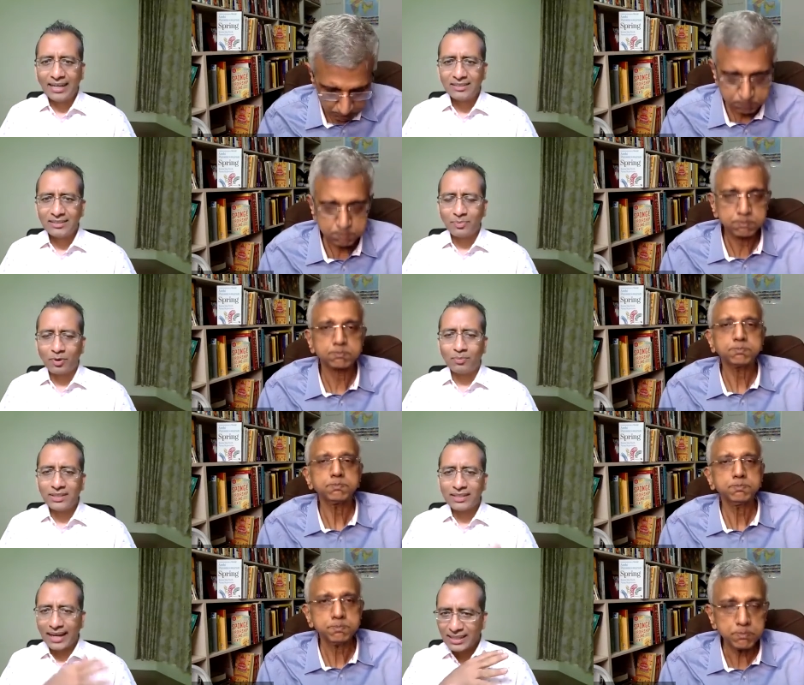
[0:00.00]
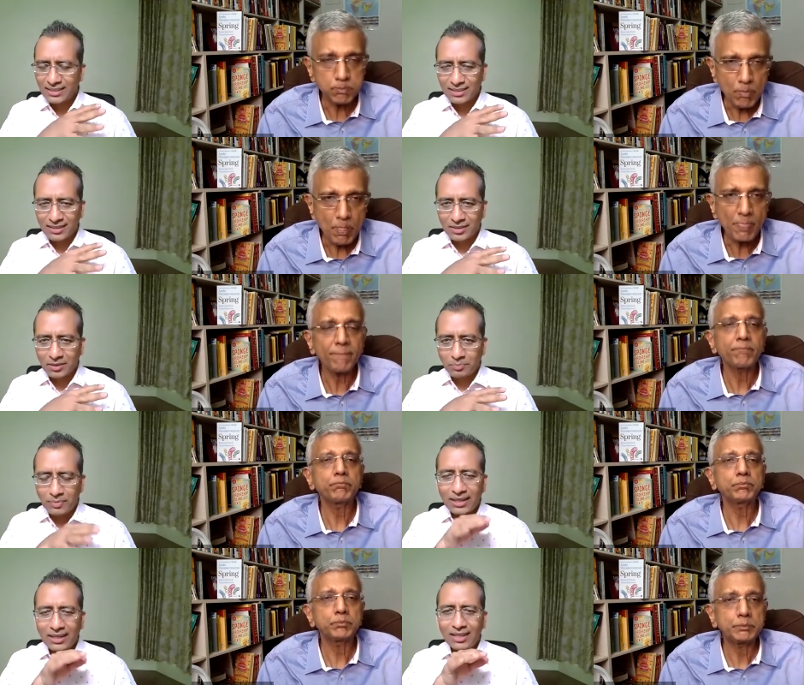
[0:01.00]
Speaker 1: and probably that
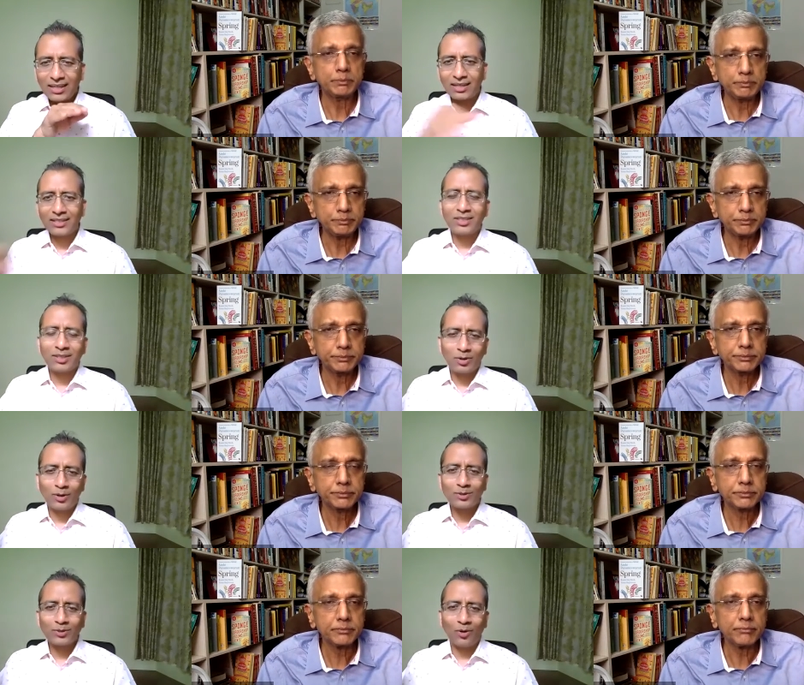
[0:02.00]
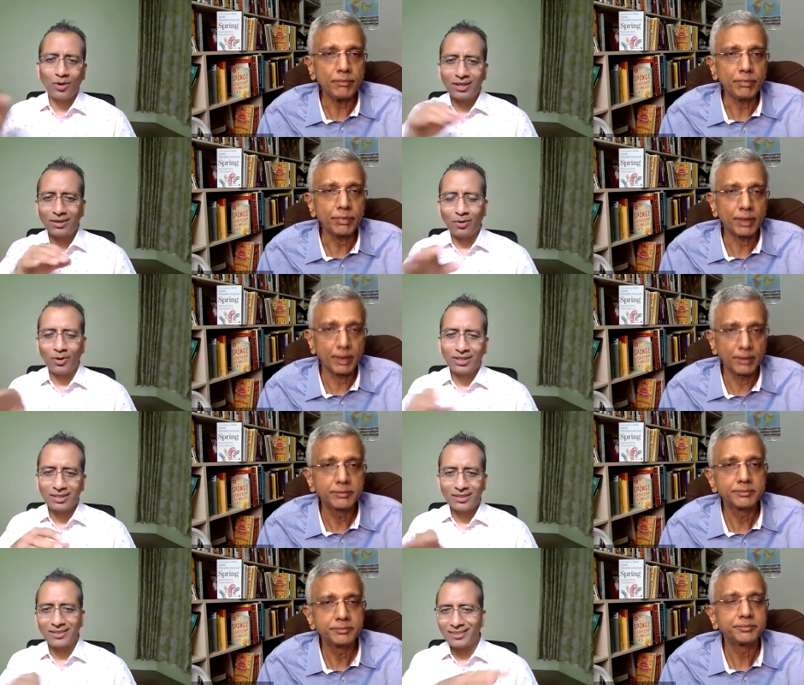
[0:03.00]
completely cuts across all all
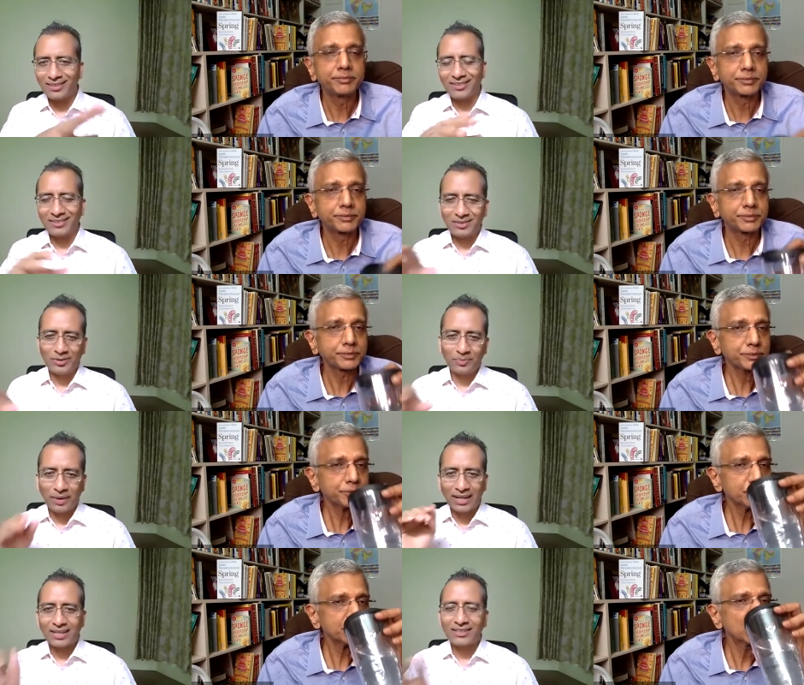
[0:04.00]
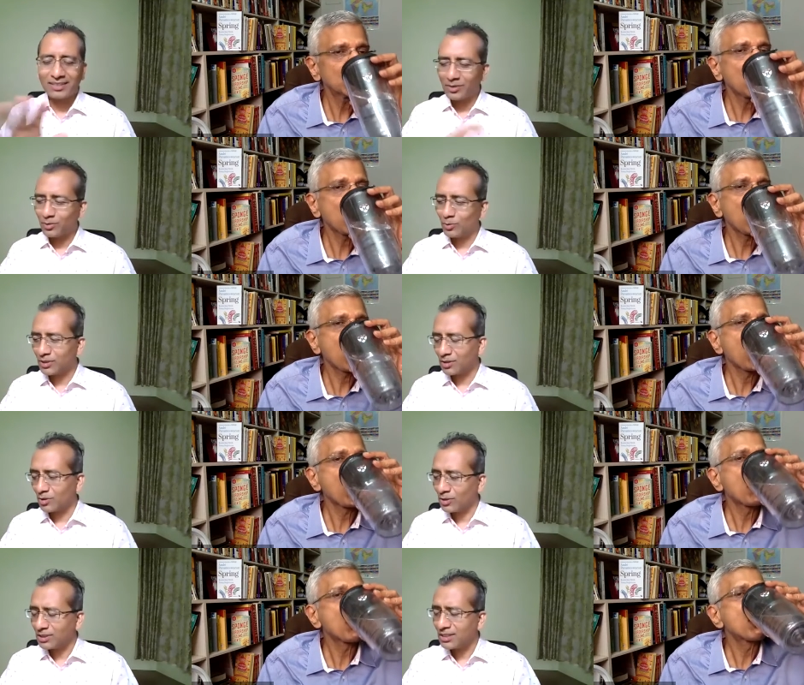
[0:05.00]
the you know barriers and goes
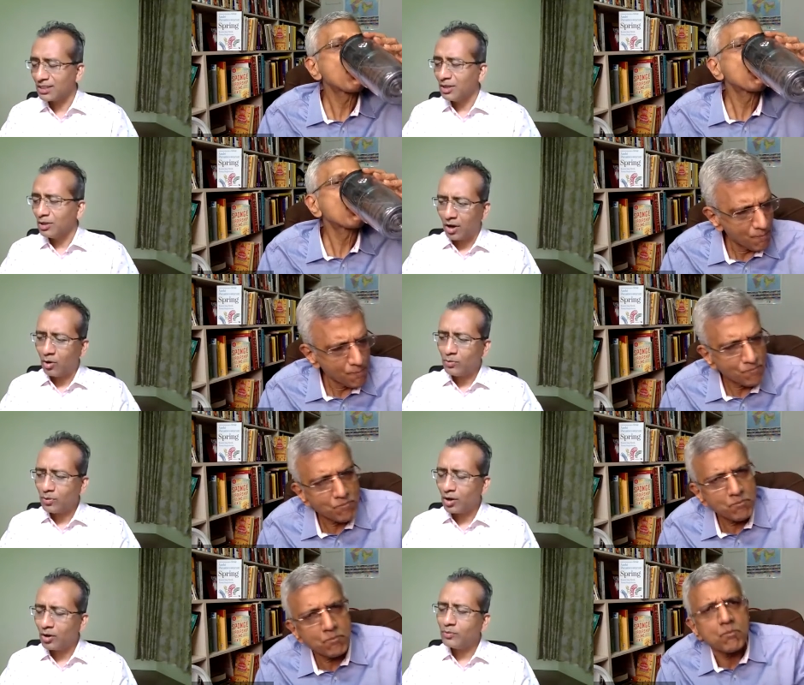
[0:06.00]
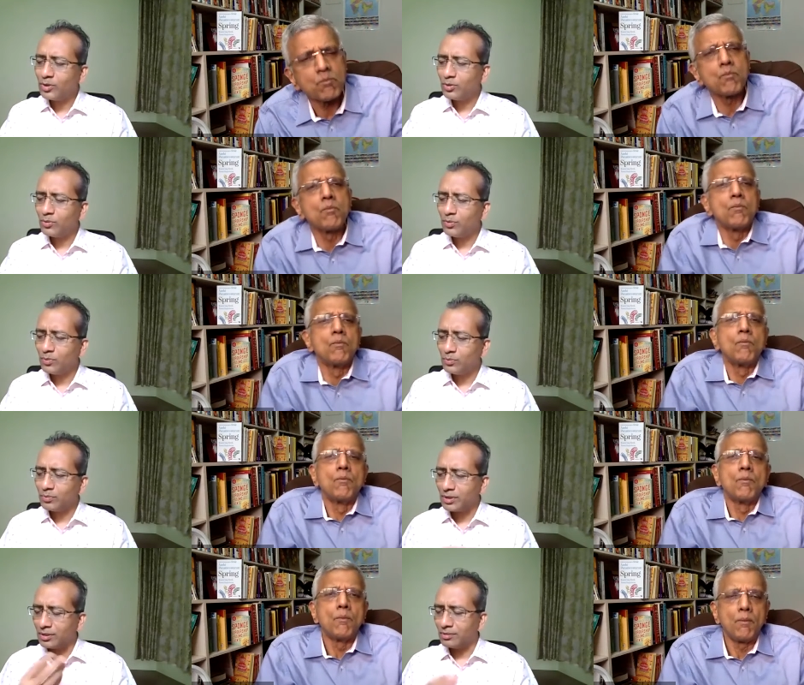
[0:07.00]
across how how would you
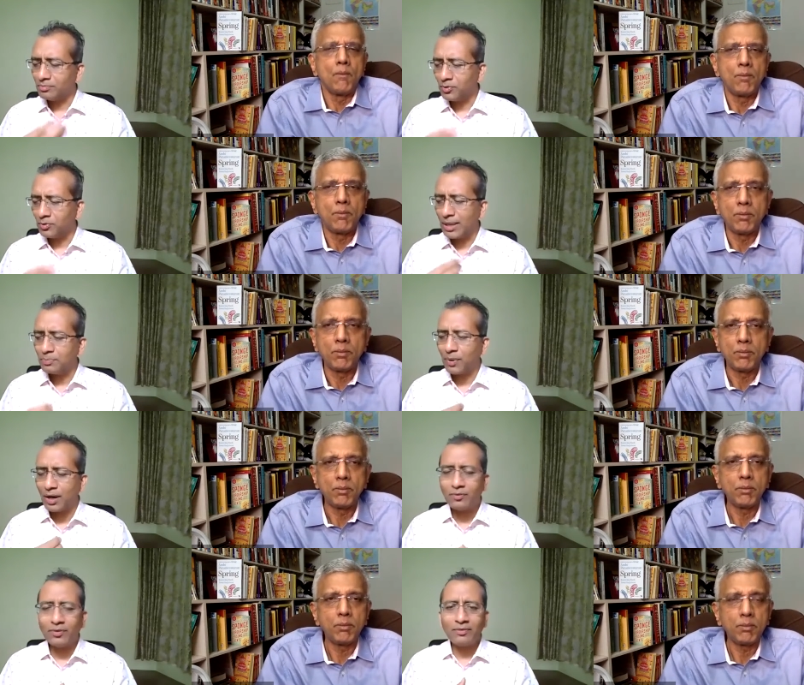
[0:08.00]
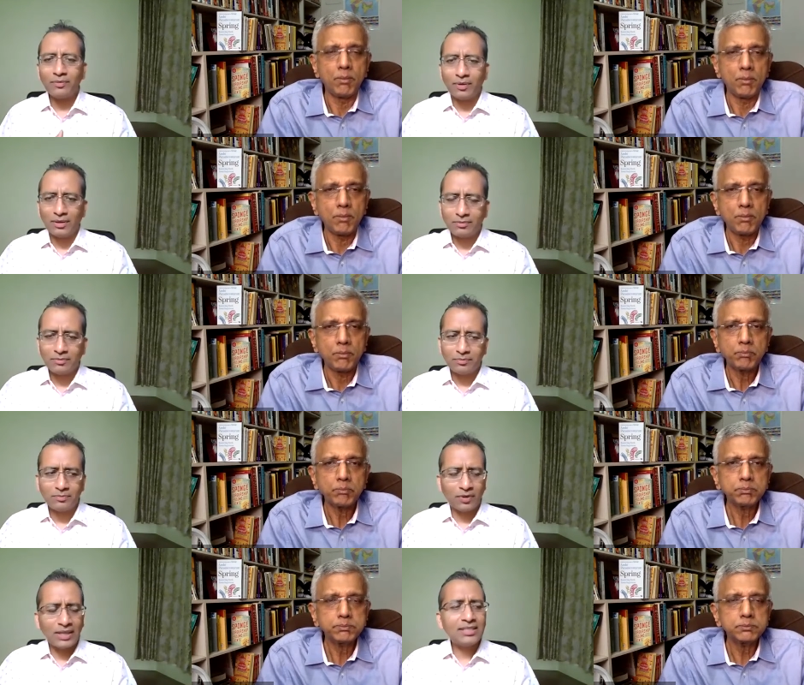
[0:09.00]
uh, you know empower
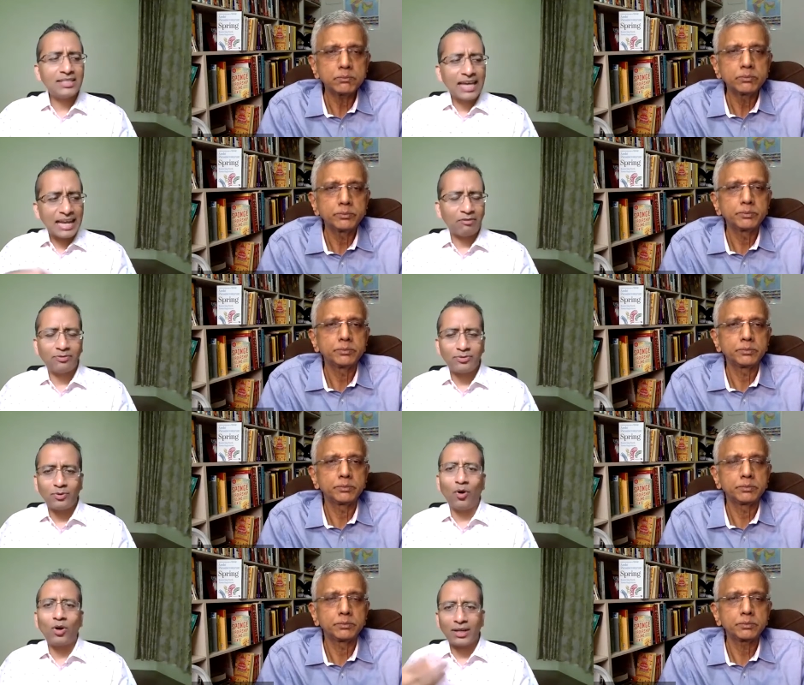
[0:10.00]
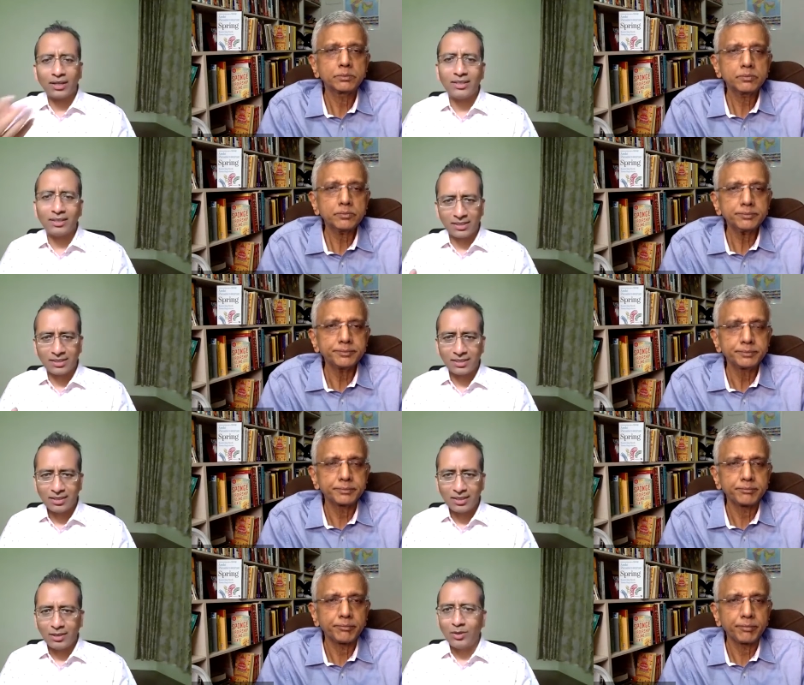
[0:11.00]
oneself or others
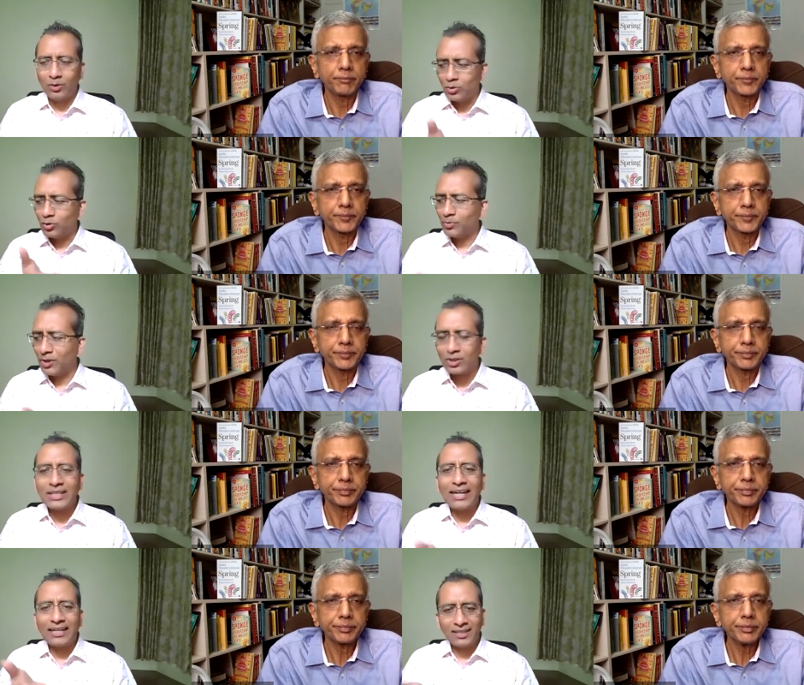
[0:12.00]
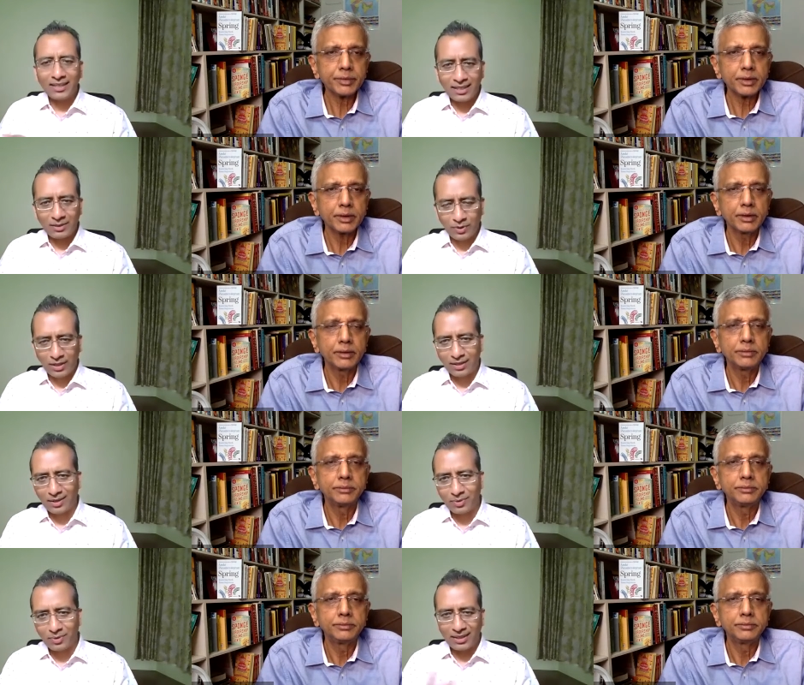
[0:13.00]
to be authentic and
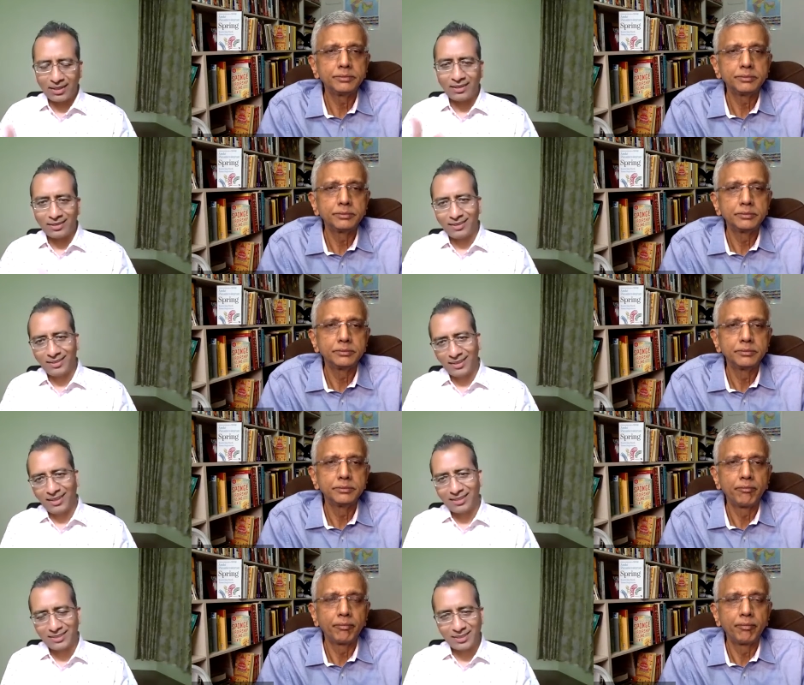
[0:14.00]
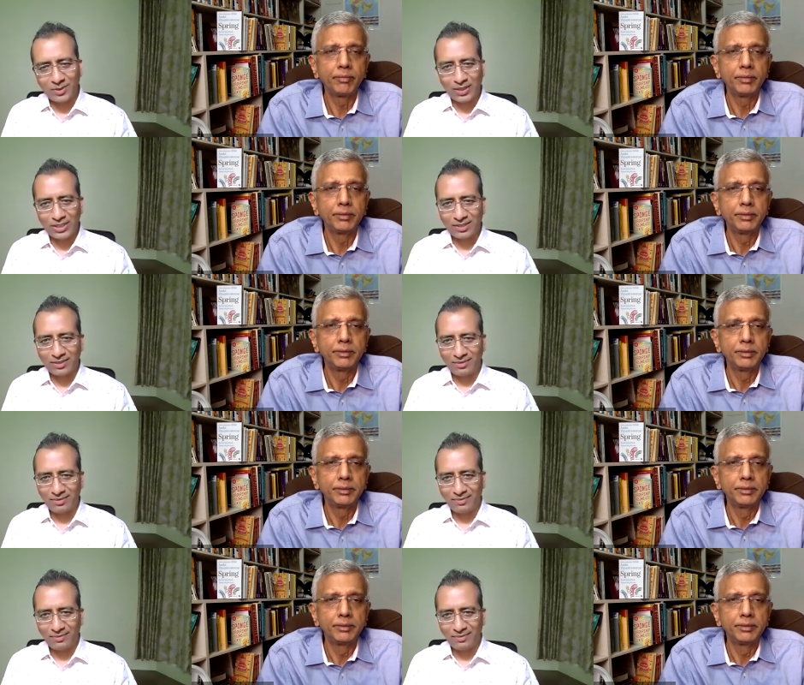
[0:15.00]
vulnerable in a in a situation?